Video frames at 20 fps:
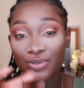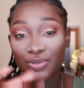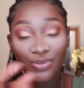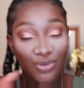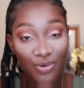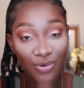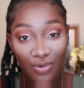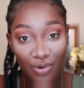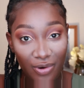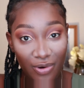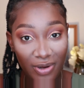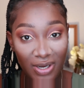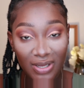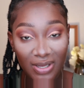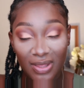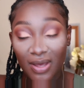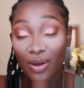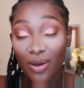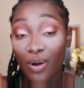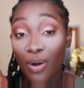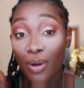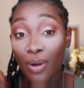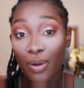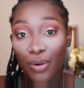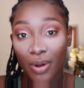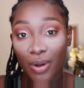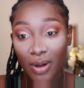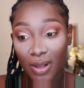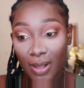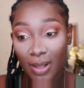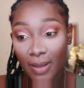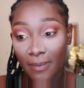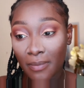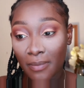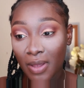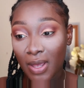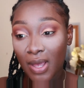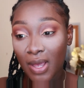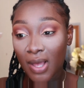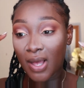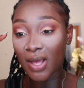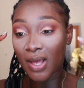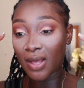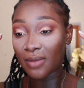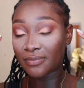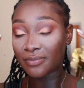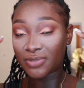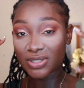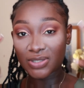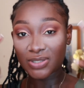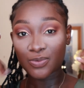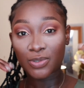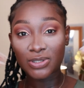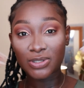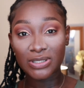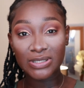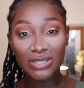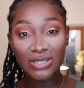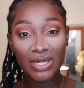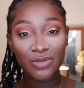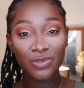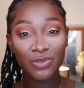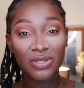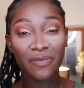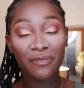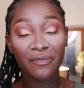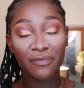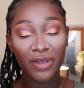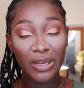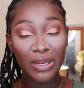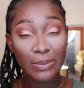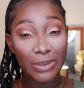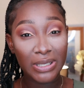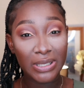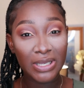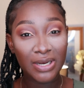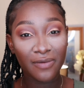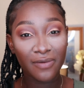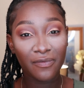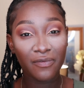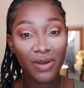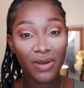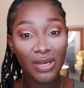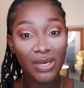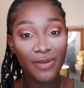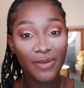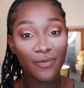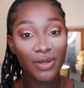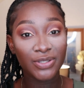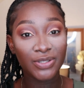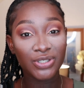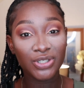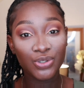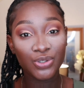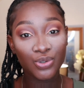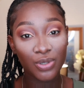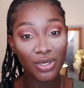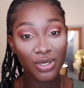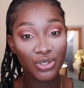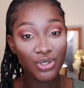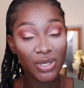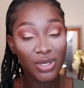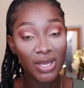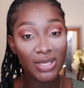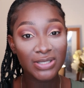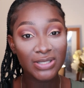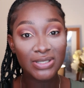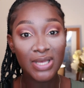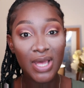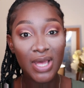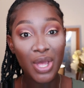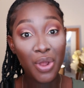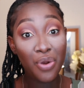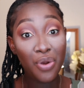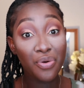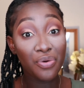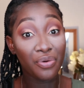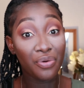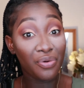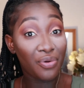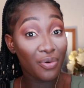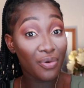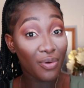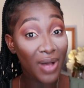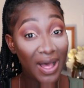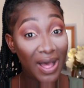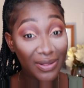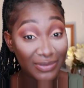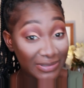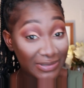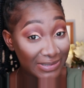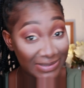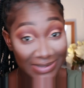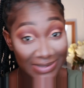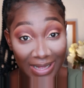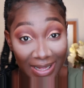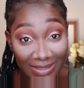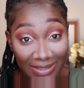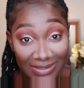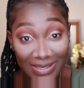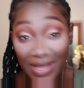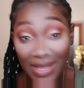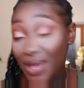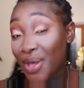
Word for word: Don't worry, they are all gonna come. Just want to start with a very beginner friendly one, just so that you guys know how to start.